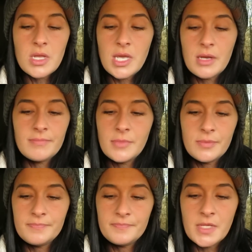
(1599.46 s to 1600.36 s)
yeah,
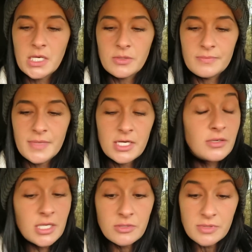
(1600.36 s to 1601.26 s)
no,
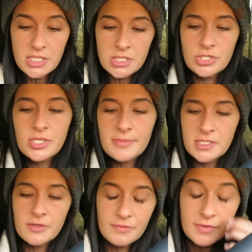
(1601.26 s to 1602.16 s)
I don't need to treat
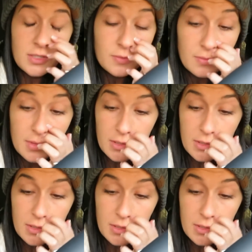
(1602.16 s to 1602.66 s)
myself. I don't.